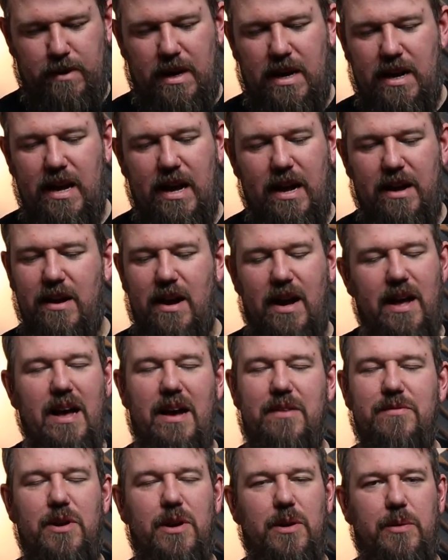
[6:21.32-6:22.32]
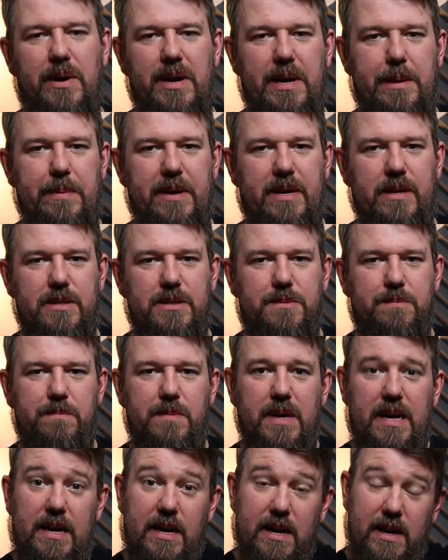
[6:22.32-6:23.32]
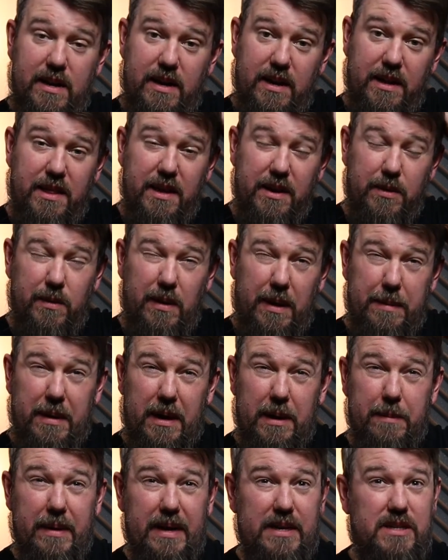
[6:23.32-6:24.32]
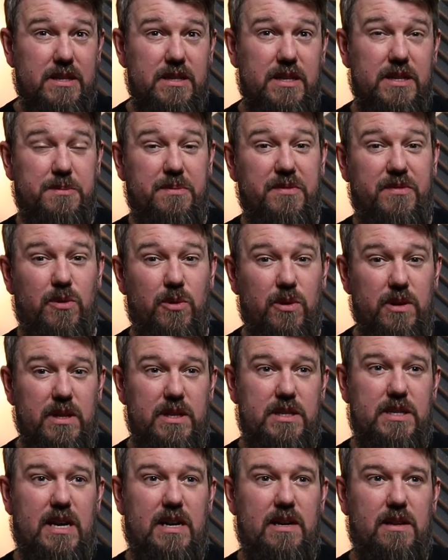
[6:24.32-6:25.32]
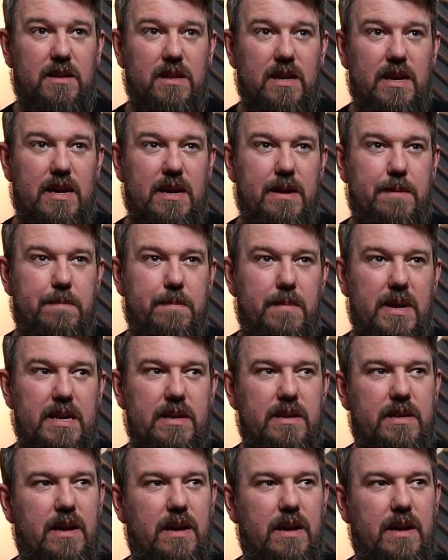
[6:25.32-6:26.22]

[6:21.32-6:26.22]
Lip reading: I have it already because, and I think I might have mentioned this before on the channel, In